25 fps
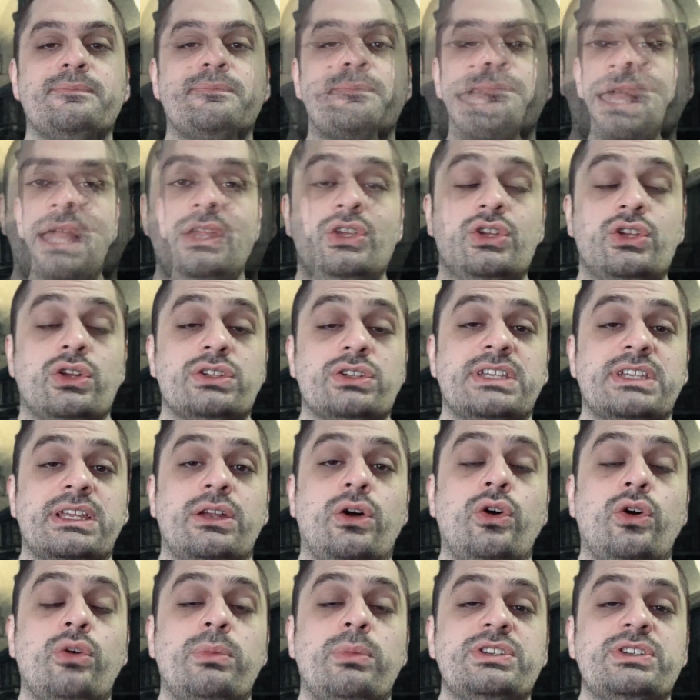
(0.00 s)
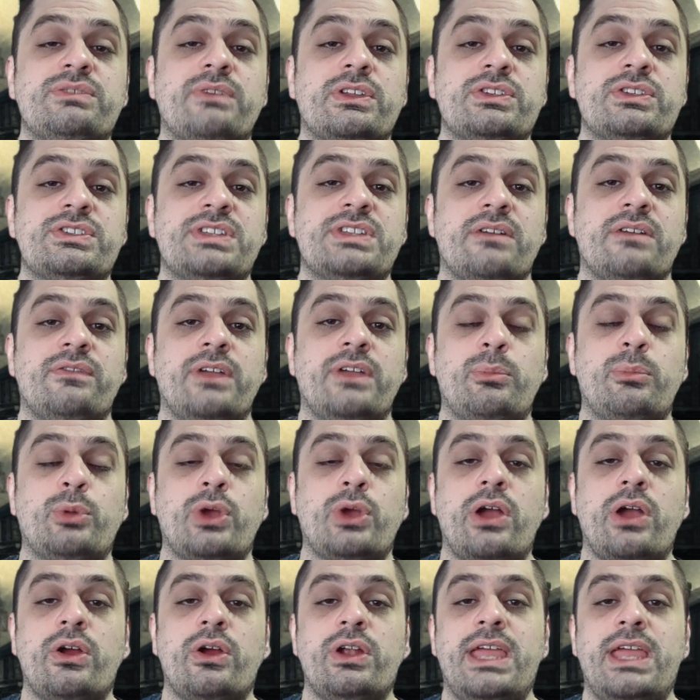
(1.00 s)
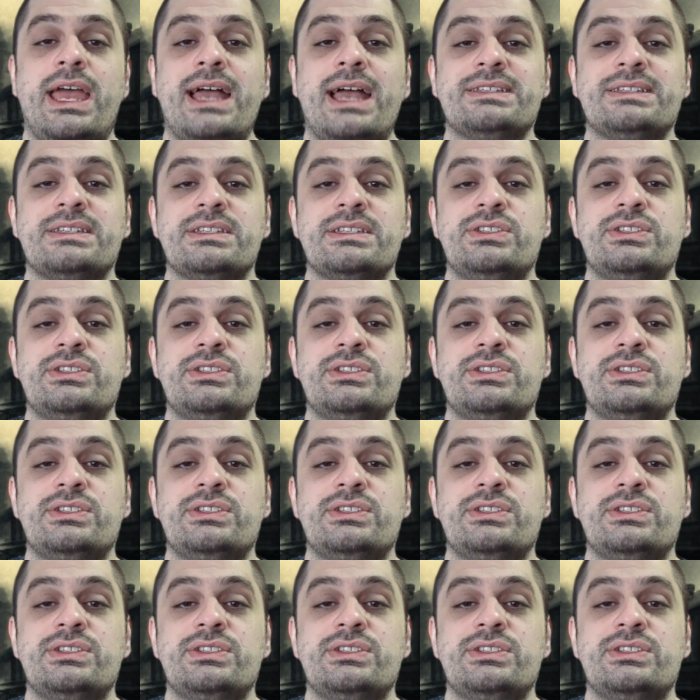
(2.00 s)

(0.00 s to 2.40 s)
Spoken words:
And you can also get a whole bunch of other stuff like priority access